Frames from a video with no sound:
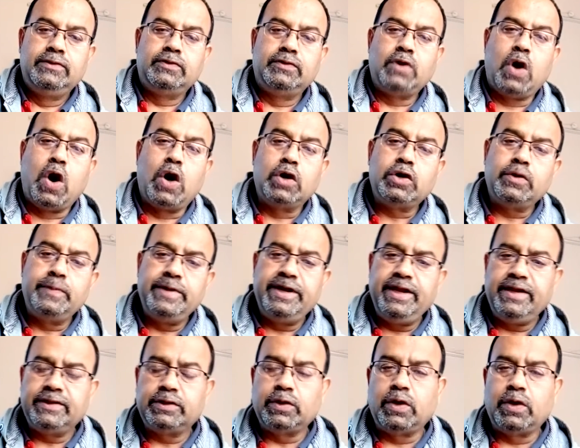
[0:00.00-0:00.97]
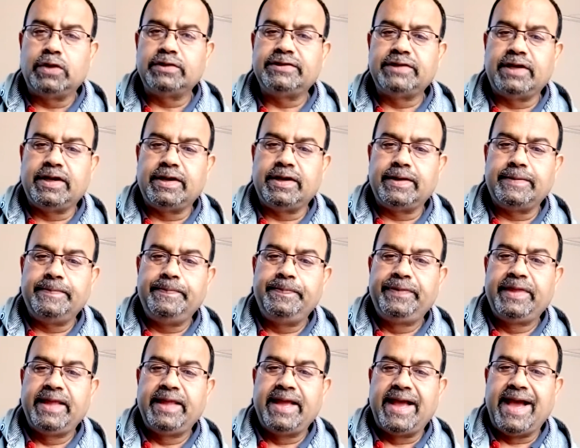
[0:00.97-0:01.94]
So automatic thoughts are
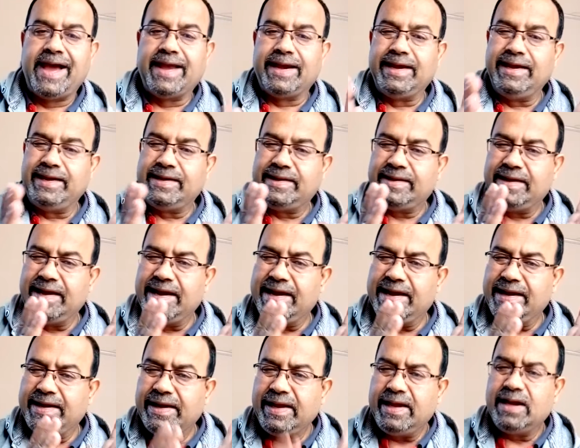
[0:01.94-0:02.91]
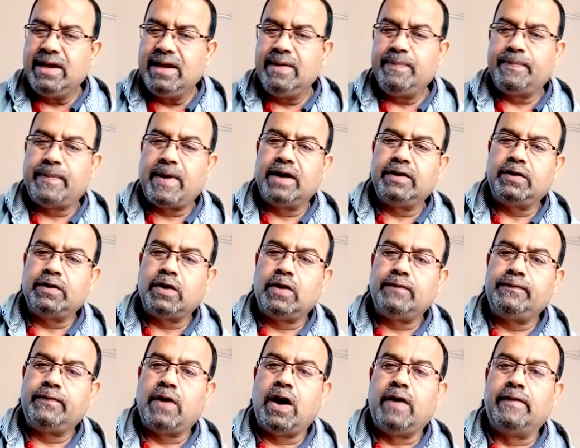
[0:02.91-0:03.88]
an integral part
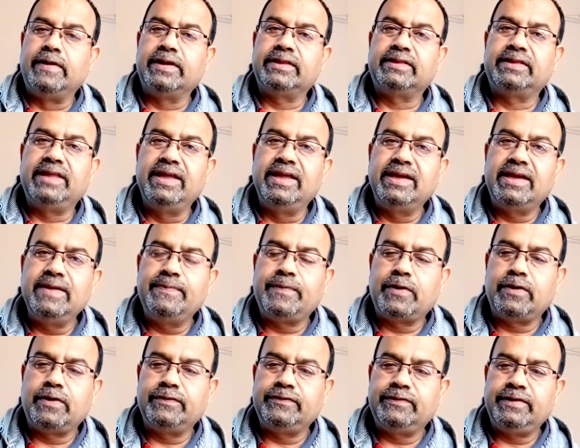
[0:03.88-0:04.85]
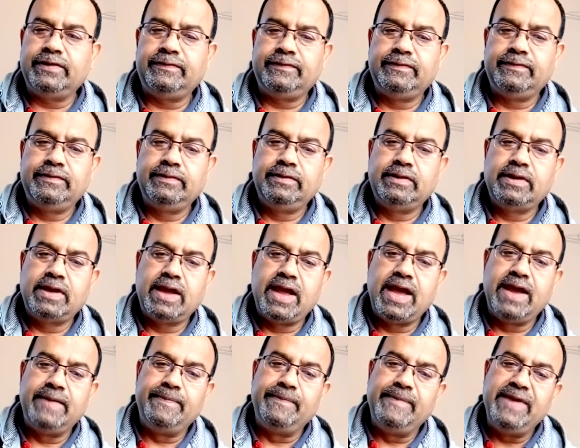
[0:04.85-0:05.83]
of our thinking process,
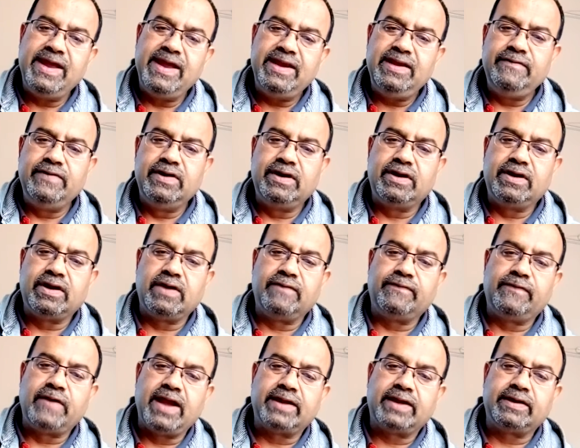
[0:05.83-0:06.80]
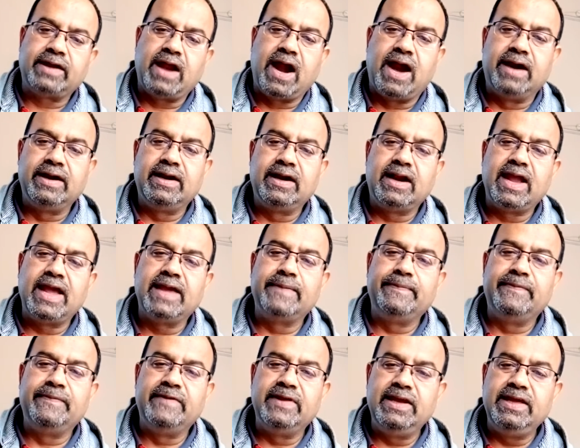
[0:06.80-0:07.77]
and many will reflect
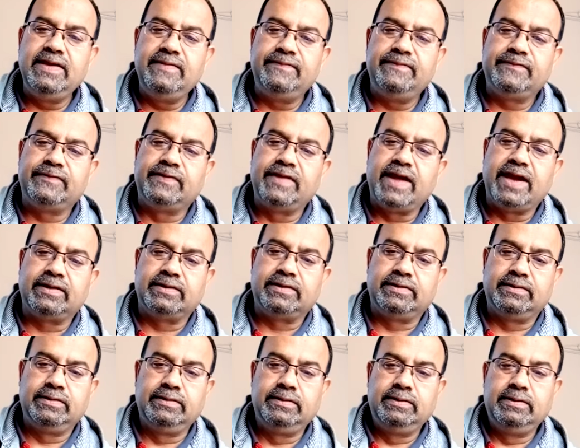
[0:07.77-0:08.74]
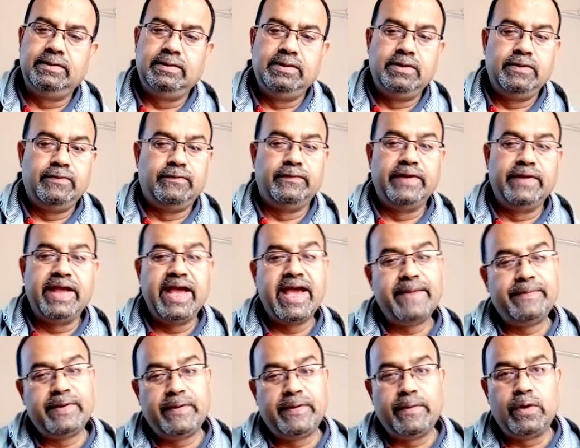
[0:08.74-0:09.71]
underlying beliefs that we
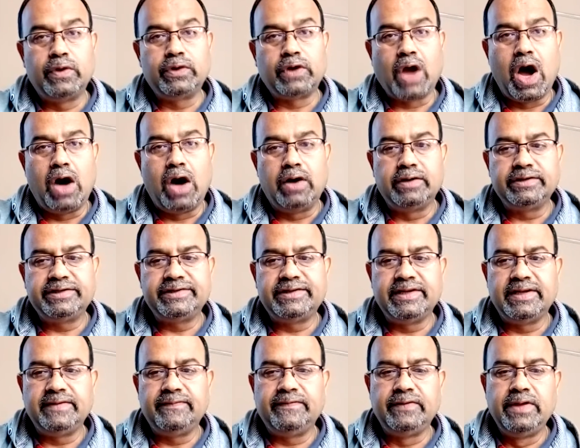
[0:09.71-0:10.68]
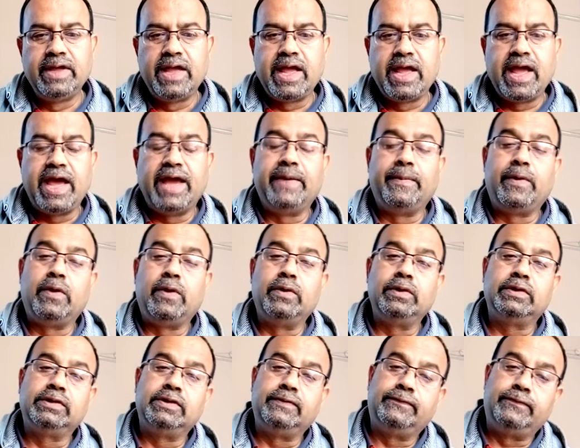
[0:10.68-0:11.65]
have about ourselves and
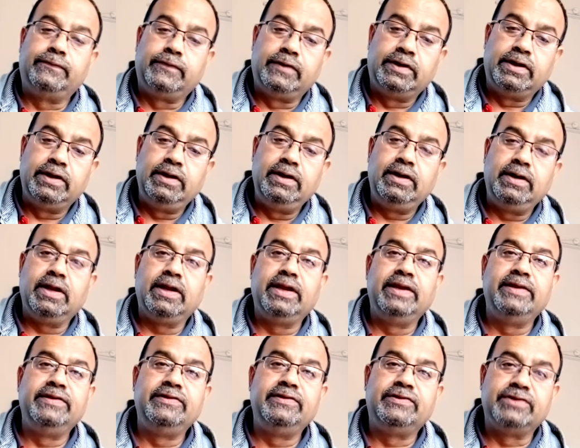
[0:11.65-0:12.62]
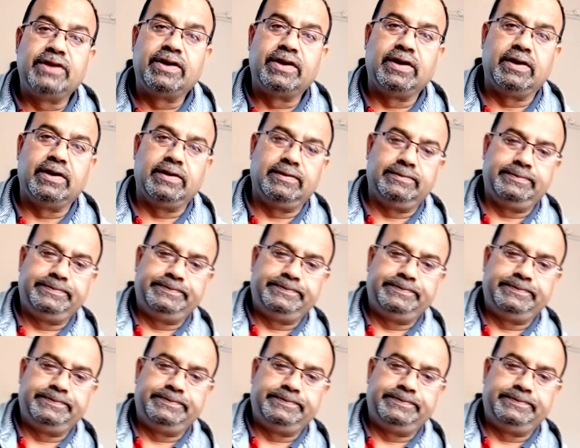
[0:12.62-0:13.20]
about the world in general.